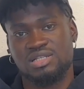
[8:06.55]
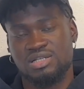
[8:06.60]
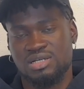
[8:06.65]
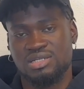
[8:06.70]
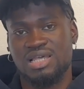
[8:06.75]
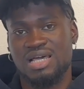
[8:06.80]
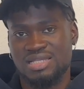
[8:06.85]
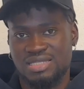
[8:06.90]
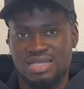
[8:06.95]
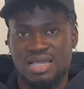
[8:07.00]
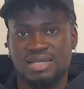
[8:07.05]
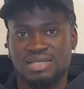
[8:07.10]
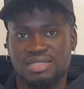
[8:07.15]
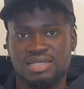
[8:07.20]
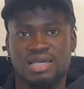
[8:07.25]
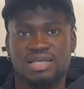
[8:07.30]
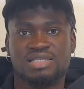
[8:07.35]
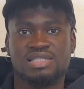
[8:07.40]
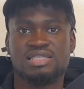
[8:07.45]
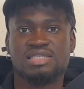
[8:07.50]
the
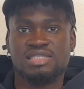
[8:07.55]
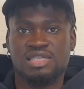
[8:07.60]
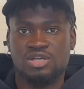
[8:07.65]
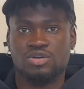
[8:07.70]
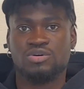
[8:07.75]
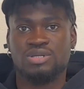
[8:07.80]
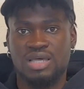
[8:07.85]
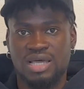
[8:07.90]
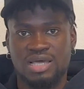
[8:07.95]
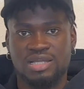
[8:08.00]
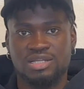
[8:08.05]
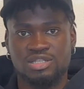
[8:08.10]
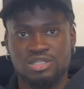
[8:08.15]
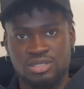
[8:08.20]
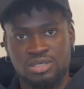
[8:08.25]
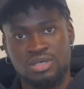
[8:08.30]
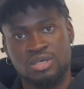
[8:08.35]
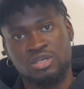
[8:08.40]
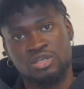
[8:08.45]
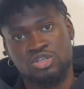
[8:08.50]
idea. It's a second hand
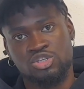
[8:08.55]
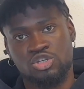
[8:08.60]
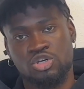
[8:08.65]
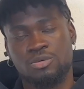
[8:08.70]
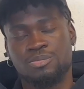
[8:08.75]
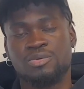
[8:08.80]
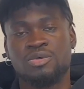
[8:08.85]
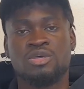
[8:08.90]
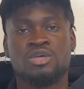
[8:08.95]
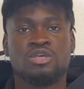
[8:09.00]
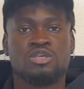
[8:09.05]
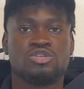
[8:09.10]
shop.